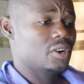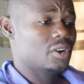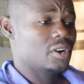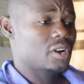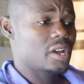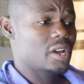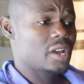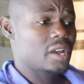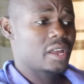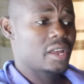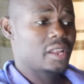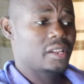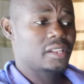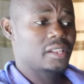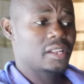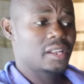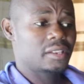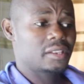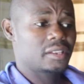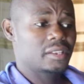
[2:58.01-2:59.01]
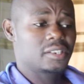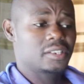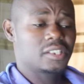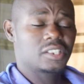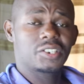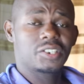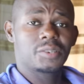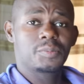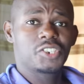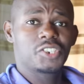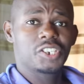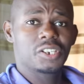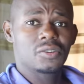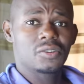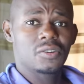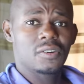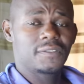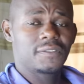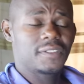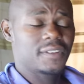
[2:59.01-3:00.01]
uh, the description
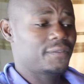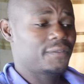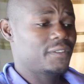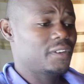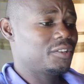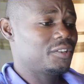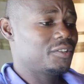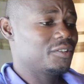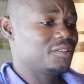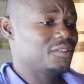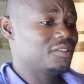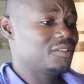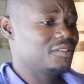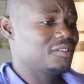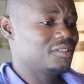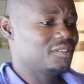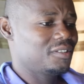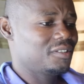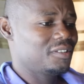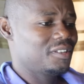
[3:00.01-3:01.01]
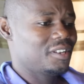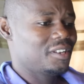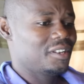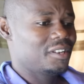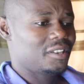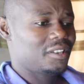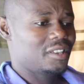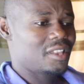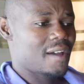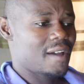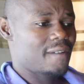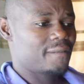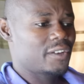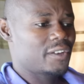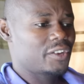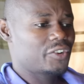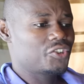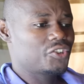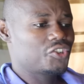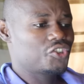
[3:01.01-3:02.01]
of the video they are
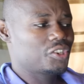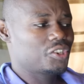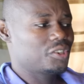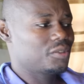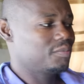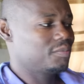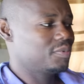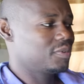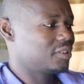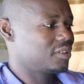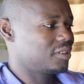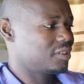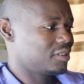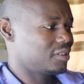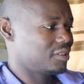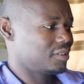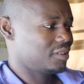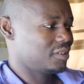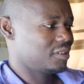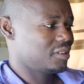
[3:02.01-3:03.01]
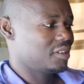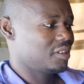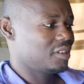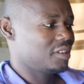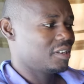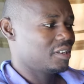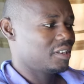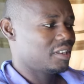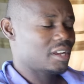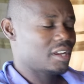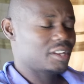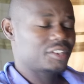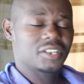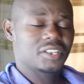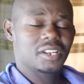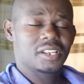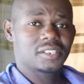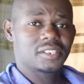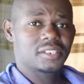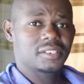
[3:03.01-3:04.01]
very cheap they are
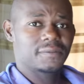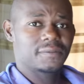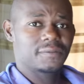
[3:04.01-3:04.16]
just